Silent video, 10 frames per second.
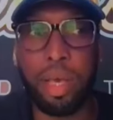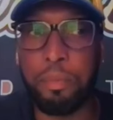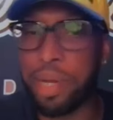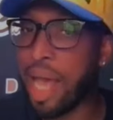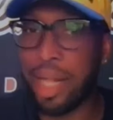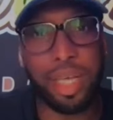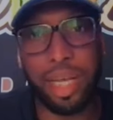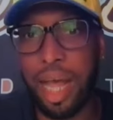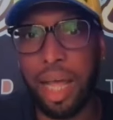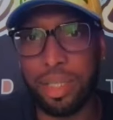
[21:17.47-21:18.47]
yeah, but not
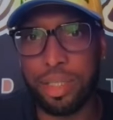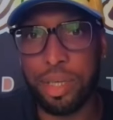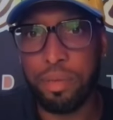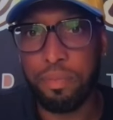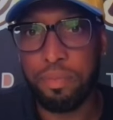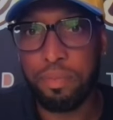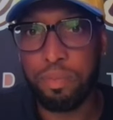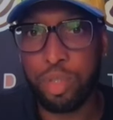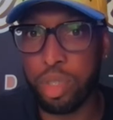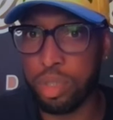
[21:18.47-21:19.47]
technology.
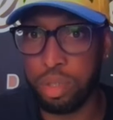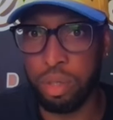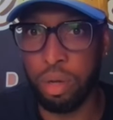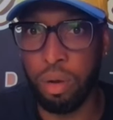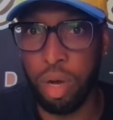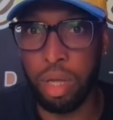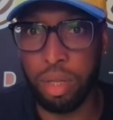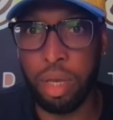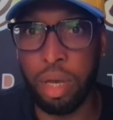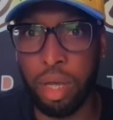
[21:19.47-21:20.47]
Just, you
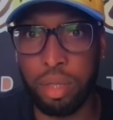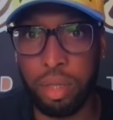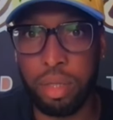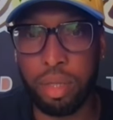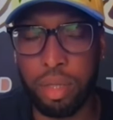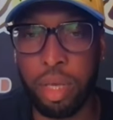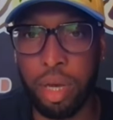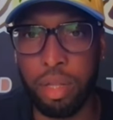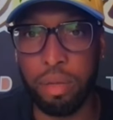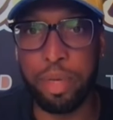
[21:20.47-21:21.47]

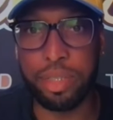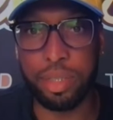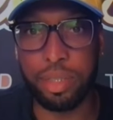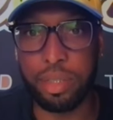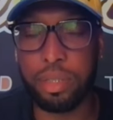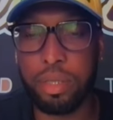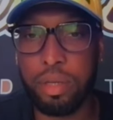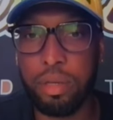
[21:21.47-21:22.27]
know, other businesses.